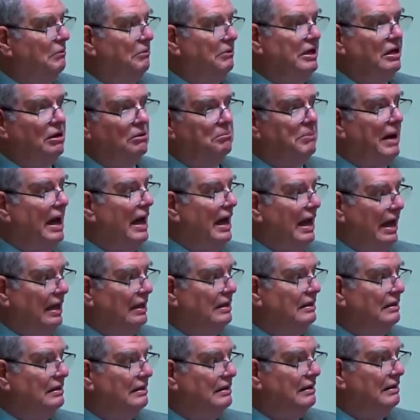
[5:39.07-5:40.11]
don't
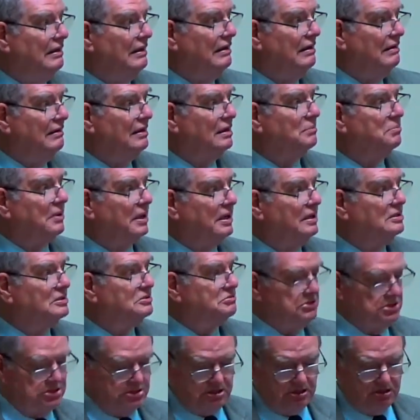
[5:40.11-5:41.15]
ban airplanes. We
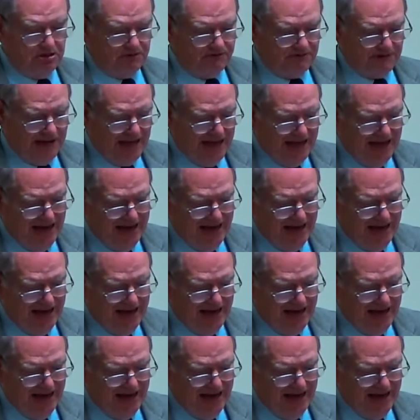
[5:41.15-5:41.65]
still fly